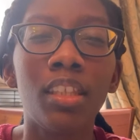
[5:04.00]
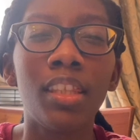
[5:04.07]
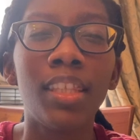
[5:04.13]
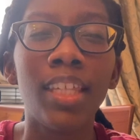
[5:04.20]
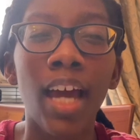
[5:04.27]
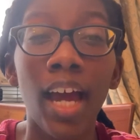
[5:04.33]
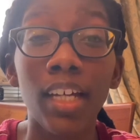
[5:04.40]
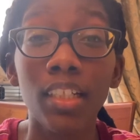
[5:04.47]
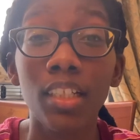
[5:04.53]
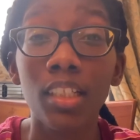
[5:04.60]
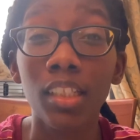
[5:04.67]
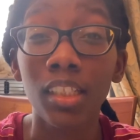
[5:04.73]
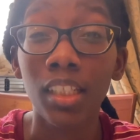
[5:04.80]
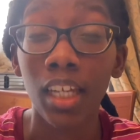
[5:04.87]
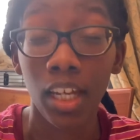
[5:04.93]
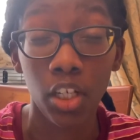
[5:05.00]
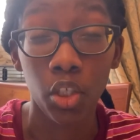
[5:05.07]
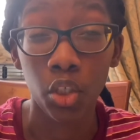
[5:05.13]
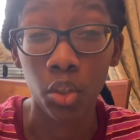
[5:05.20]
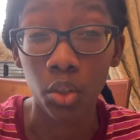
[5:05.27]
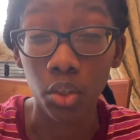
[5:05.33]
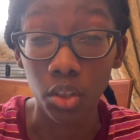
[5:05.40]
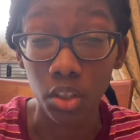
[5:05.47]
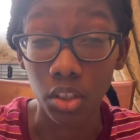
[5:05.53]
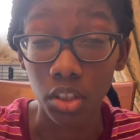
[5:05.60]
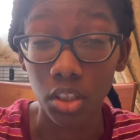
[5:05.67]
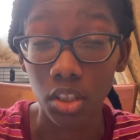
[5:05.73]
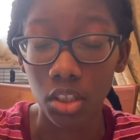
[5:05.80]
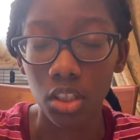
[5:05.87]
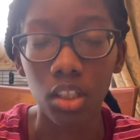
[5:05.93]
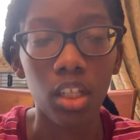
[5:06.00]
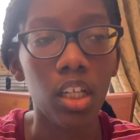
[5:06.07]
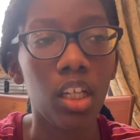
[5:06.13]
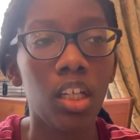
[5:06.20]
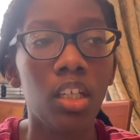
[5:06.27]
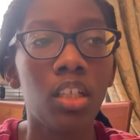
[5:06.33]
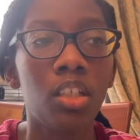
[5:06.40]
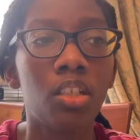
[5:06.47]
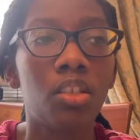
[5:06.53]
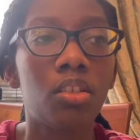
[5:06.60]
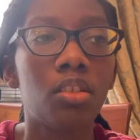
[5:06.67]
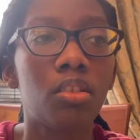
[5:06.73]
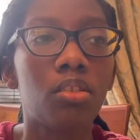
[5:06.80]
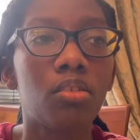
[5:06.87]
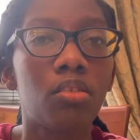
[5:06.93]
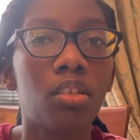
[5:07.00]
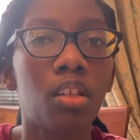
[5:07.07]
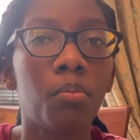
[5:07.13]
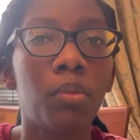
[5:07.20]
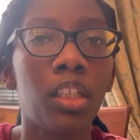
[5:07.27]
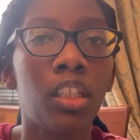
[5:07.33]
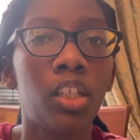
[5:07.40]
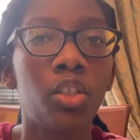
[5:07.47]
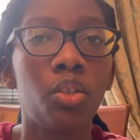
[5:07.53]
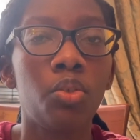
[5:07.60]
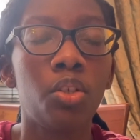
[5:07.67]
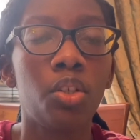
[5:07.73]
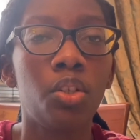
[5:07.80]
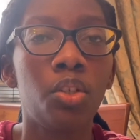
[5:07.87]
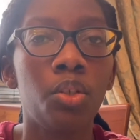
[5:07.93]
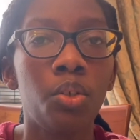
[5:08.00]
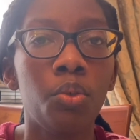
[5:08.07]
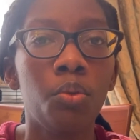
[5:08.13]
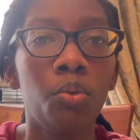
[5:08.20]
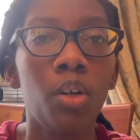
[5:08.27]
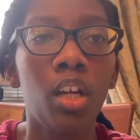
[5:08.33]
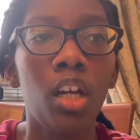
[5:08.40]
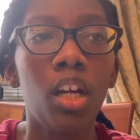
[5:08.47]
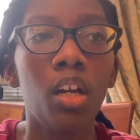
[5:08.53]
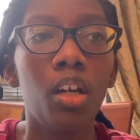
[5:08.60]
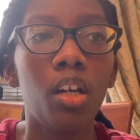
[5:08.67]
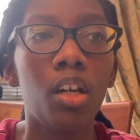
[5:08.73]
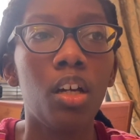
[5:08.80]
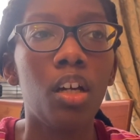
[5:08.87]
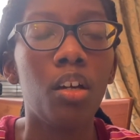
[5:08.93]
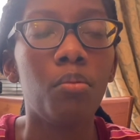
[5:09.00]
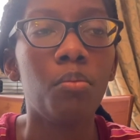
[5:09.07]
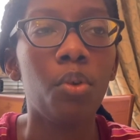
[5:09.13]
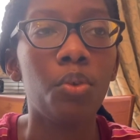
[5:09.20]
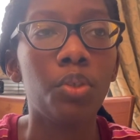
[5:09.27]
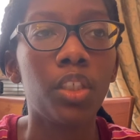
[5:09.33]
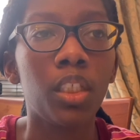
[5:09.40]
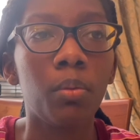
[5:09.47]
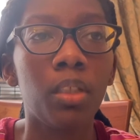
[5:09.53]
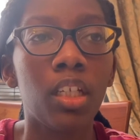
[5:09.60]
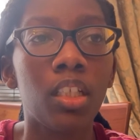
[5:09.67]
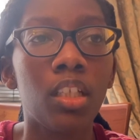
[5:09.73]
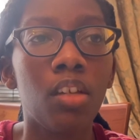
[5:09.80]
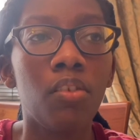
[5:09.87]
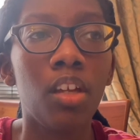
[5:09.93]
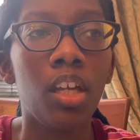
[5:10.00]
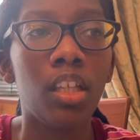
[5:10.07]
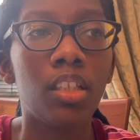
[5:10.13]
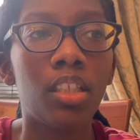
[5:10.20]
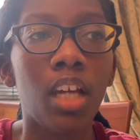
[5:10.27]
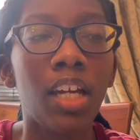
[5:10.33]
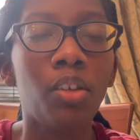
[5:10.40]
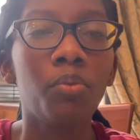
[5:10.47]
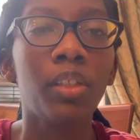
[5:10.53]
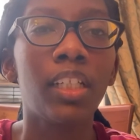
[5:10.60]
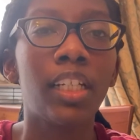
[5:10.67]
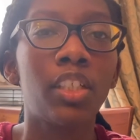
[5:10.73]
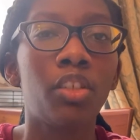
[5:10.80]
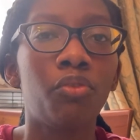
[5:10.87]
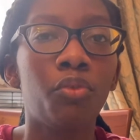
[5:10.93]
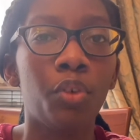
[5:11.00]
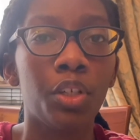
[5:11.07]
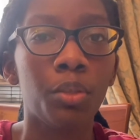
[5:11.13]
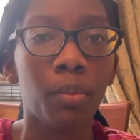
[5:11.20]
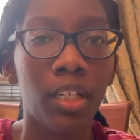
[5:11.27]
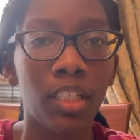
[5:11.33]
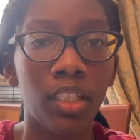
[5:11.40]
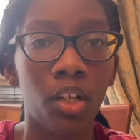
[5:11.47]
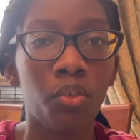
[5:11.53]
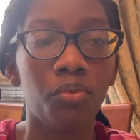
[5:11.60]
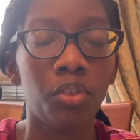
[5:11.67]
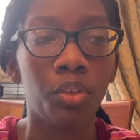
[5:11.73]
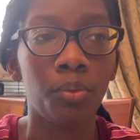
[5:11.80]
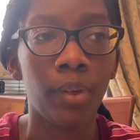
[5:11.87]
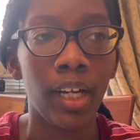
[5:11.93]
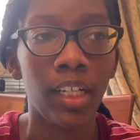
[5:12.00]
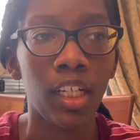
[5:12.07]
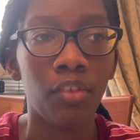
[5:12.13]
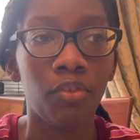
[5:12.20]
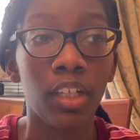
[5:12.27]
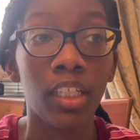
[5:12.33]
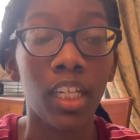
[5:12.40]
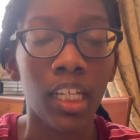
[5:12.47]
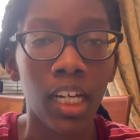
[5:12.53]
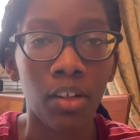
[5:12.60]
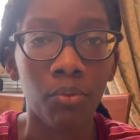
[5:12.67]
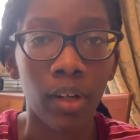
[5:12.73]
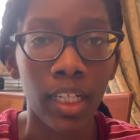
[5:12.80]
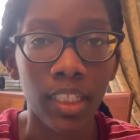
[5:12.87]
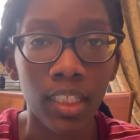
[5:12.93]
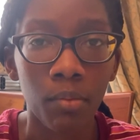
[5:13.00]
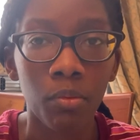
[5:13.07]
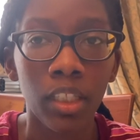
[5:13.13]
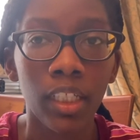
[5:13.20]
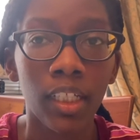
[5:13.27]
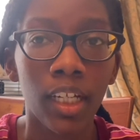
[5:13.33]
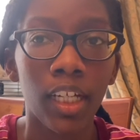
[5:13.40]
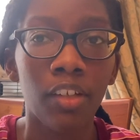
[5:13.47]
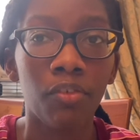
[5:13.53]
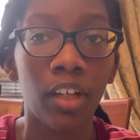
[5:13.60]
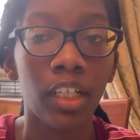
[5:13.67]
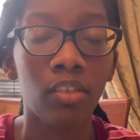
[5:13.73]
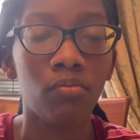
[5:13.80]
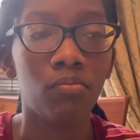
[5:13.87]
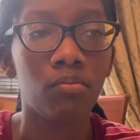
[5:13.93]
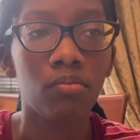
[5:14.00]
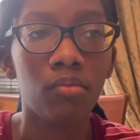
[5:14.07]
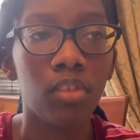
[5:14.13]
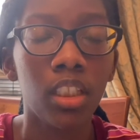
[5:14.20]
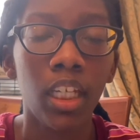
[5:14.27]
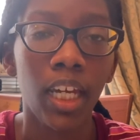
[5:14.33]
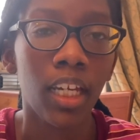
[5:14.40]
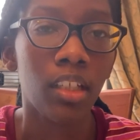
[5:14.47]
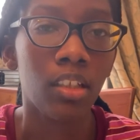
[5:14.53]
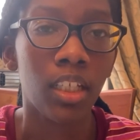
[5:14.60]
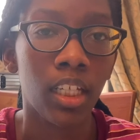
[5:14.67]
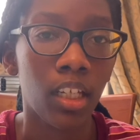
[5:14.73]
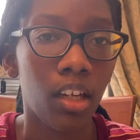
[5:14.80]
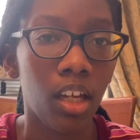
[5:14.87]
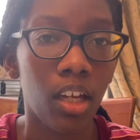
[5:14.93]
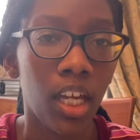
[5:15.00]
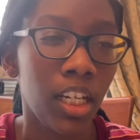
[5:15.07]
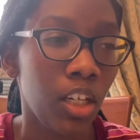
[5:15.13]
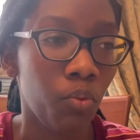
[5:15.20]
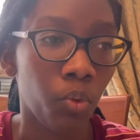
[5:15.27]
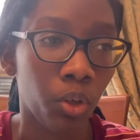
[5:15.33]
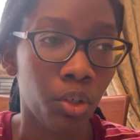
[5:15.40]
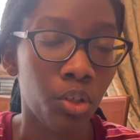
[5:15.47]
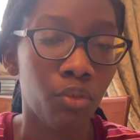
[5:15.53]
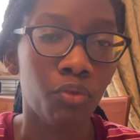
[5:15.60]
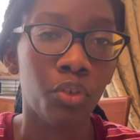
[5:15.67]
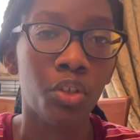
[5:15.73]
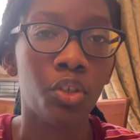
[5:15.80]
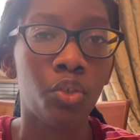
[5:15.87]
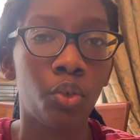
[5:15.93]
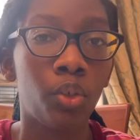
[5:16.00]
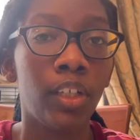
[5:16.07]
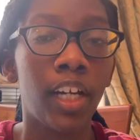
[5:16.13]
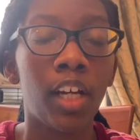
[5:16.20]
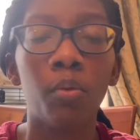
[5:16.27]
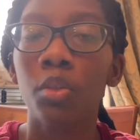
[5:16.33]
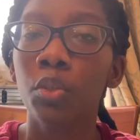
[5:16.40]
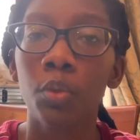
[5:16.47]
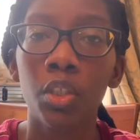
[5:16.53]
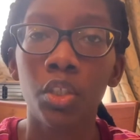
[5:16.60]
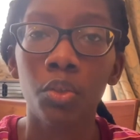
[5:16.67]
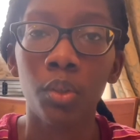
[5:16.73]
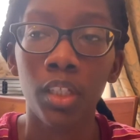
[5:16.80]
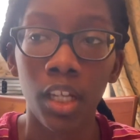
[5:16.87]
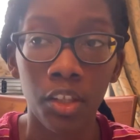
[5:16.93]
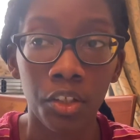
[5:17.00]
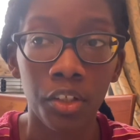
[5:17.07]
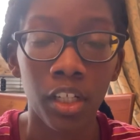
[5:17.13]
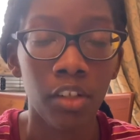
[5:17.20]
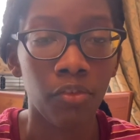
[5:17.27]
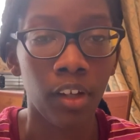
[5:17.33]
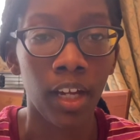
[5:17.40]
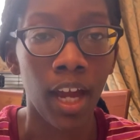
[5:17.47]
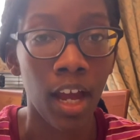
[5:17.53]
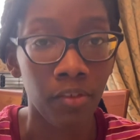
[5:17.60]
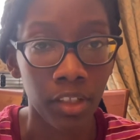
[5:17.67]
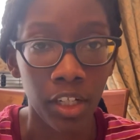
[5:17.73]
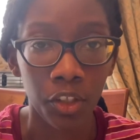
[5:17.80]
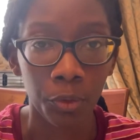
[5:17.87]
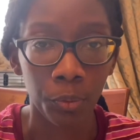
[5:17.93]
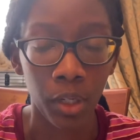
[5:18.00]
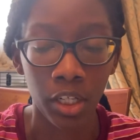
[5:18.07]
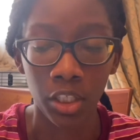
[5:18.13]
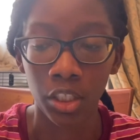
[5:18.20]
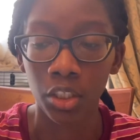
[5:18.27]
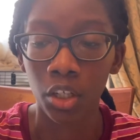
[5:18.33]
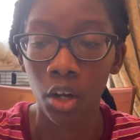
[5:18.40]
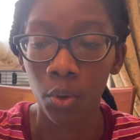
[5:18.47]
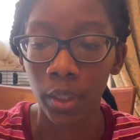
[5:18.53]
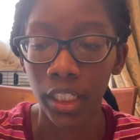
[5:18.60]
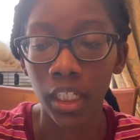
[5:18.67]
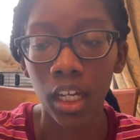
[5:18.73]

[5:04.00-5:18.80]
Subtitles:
that scheduled is something that you should do, mostly because I don't really like to force myself to write if I cannot write something. If I can't get any words for a story, I will switch to another if I have another project going.